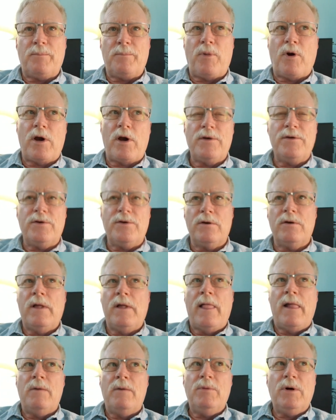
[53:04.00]

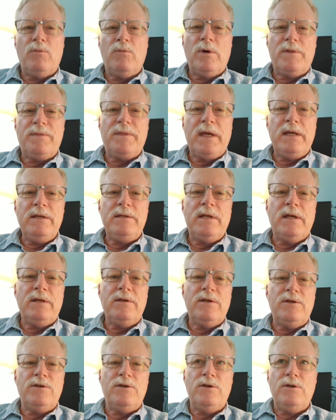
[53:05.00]
partner, but what they tend
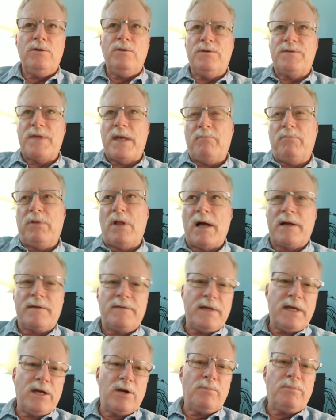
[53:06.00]
to do is they block
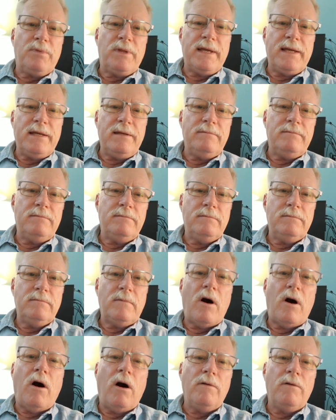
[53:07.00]
the airplane
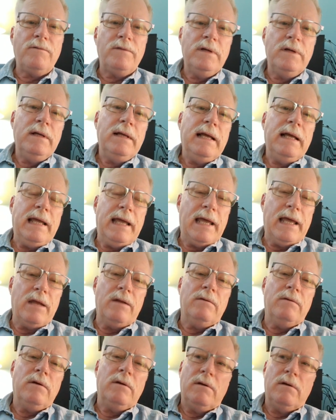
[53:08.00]
off,
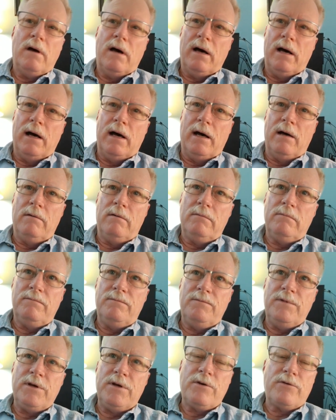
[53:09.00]
and
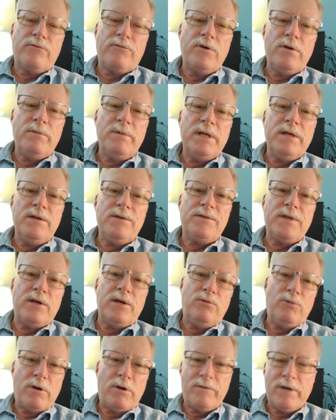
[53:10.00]
their agreement is that
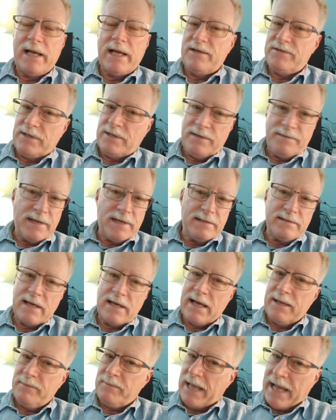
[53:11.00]
whoever has it at that
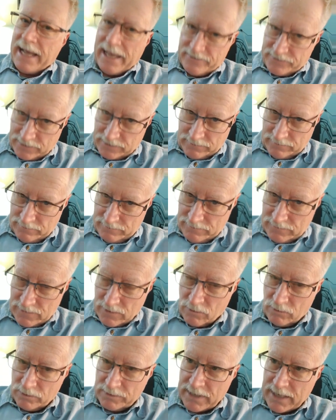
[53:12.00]
time has it the
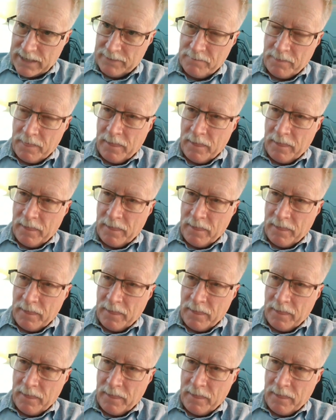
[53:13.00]
whole time.